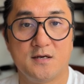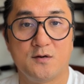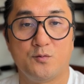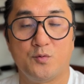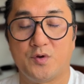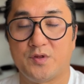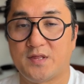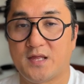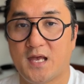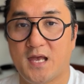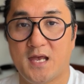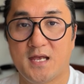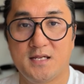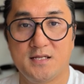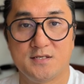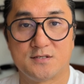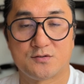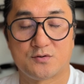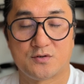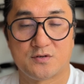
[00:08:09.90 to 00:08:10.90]
with
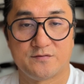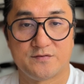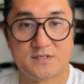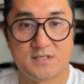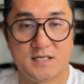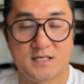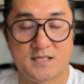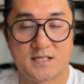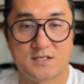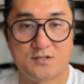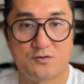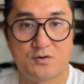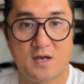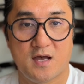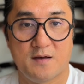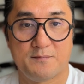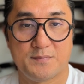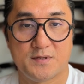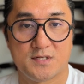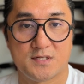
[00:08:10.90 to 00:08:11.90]
any sort of stick that you
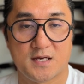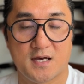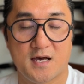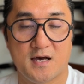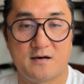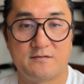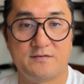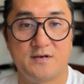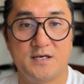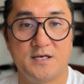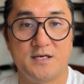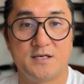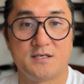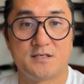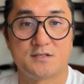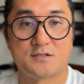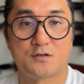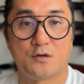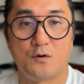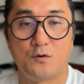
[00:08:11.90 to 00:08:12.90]
happen to have.
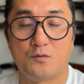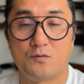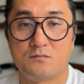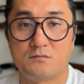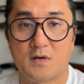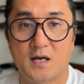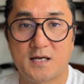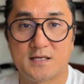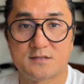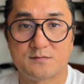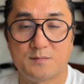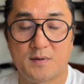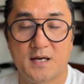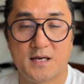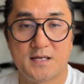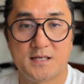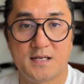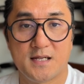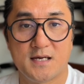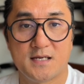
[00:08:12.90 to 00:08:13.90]
So as
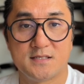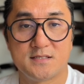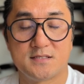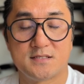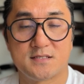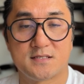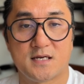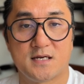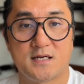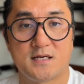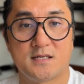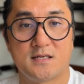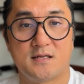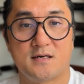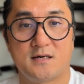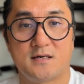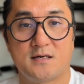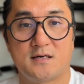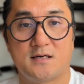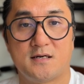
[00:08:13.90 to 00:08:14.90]
my dad said,
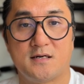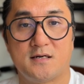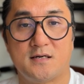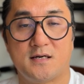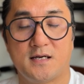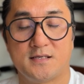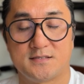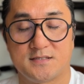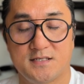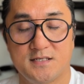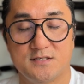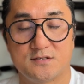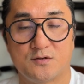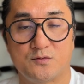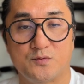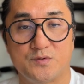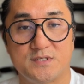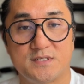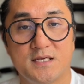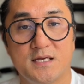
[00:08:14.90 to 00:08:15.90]
as
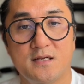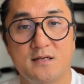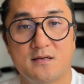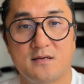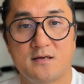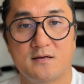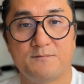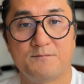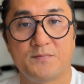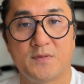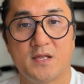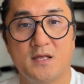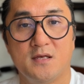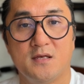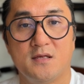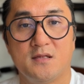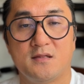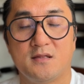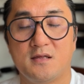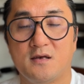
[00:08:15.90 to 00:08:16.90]
Dizon would say to him,
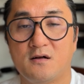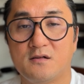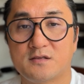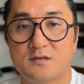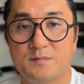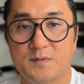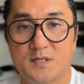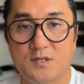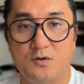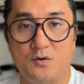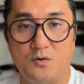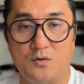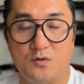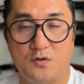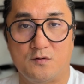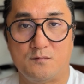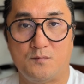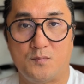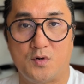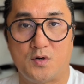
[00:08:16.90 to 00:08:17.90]
the ultimate goal
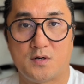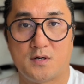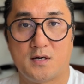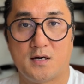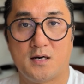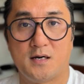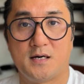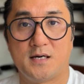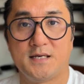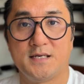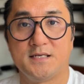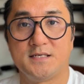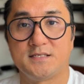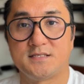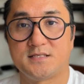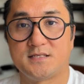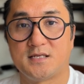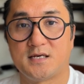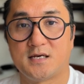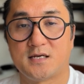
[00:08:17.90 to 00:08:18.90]
of Mohara
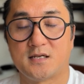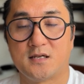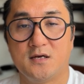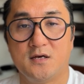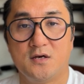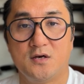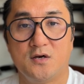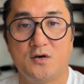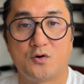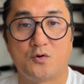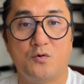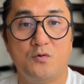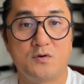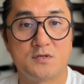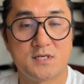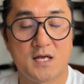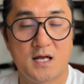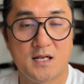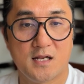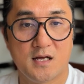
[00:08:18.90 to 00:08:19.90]
is that kung
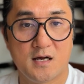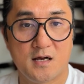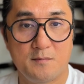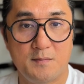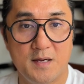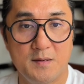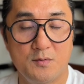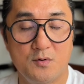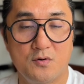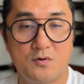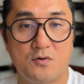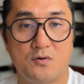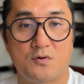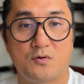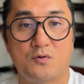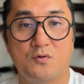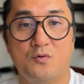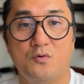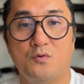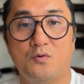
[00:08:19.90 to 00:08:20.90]
saan ang kamay mo,
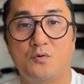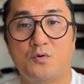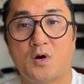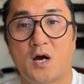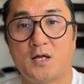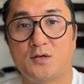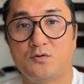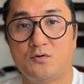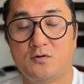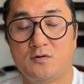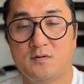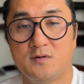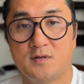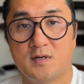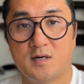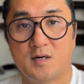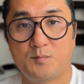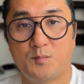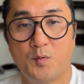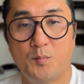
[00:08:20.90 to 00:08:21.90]
kung anong
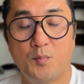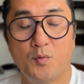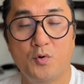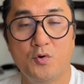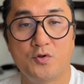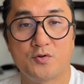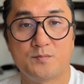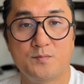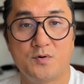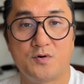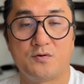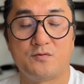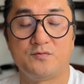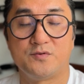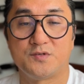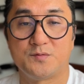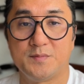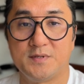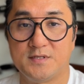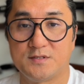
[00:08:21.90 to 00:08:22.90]
napupulot mo,
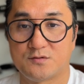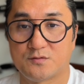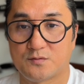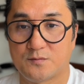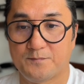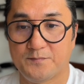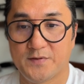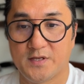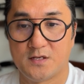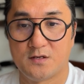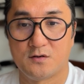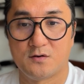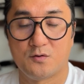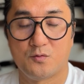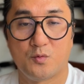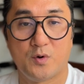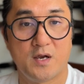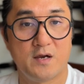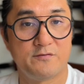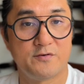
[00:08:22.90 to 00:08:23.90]
which means, you know,
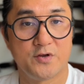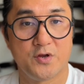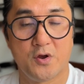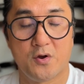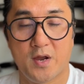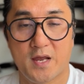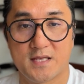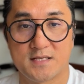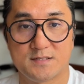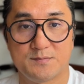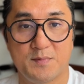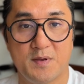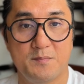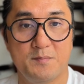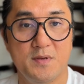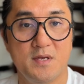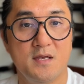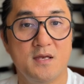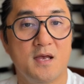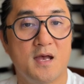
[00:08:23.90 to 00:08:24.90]
wherever your hands may
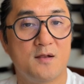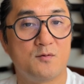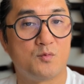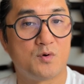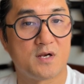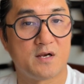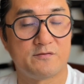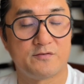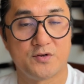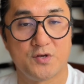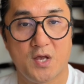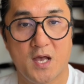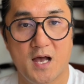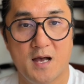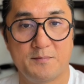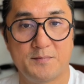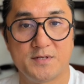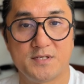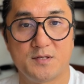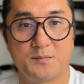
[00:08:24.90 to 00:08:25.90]
be and whatever you
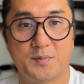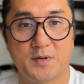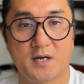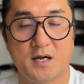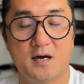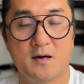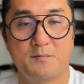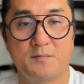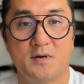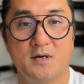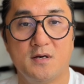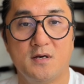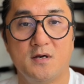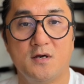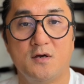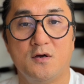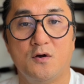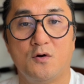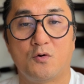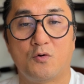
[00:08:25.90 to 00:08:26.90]
happen to pick up,
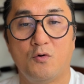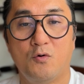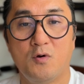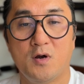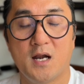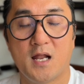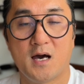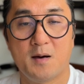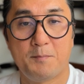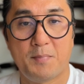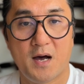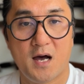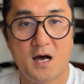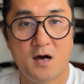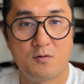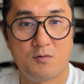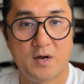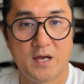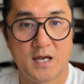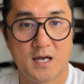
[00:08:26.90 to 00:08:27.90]
kung
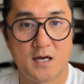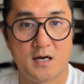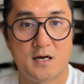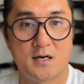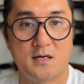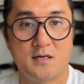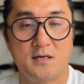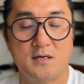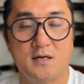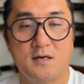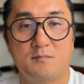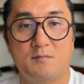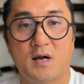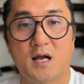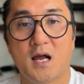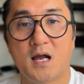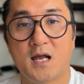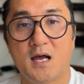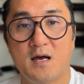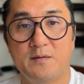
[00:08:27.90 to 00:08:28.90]
napaaway ka,
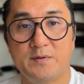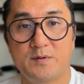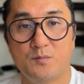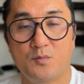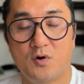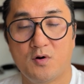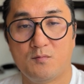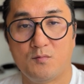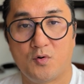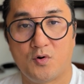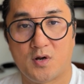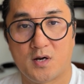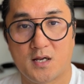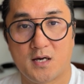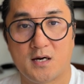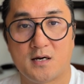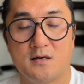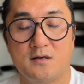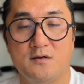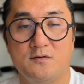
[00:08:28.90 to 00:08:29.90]
magagamit mo ang
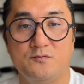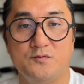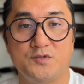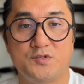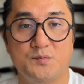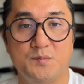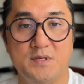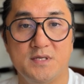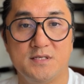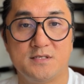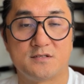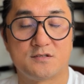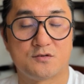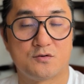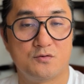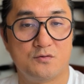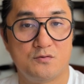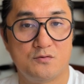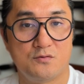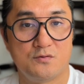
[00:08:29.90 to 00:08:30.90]
Mohara, which means
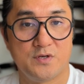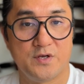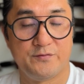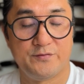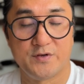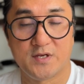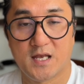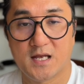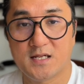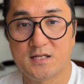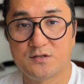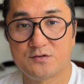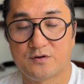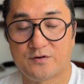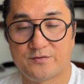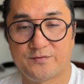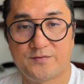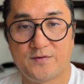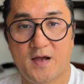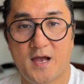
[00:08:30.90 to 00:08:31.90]
kung, if you get into
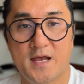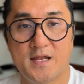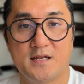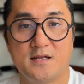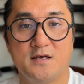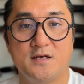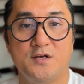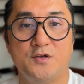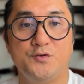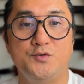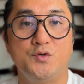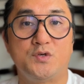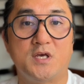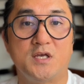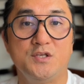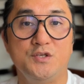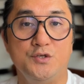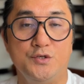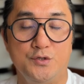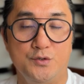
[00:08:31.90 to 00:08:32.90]
a fight, you
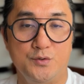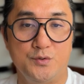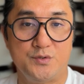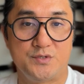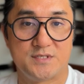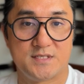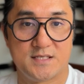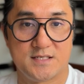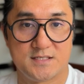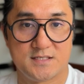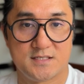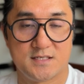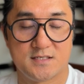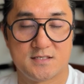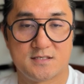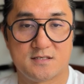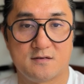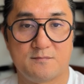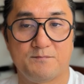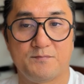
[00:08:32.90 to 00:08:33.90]
can use this
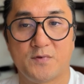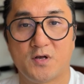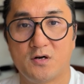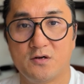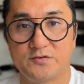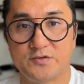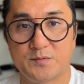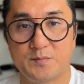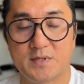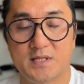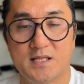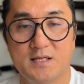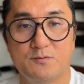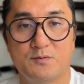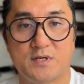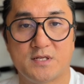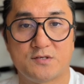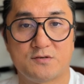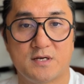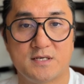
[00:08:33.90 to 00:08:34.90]
system. Ultimately,
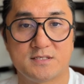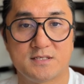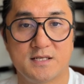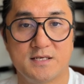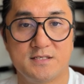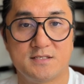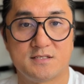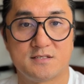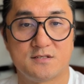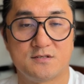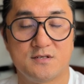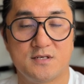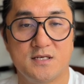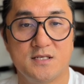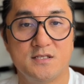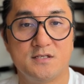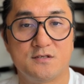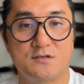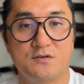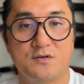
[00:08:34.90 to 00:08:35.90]
what it translates
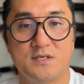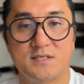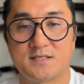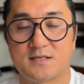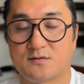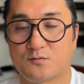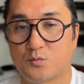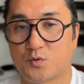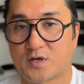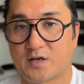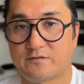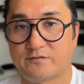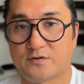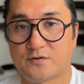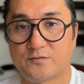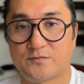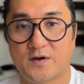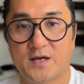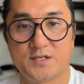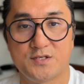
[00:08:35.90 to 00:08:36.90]
into is that
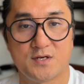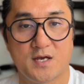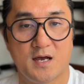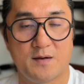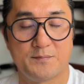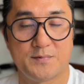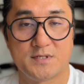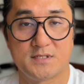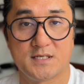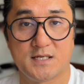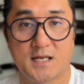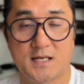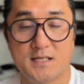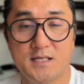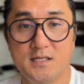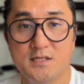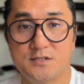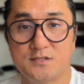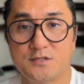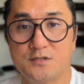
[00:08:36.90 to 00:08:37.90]
whatever fight you happen to get
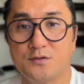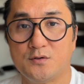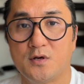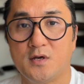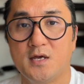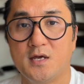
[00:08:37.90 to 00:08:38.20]
into,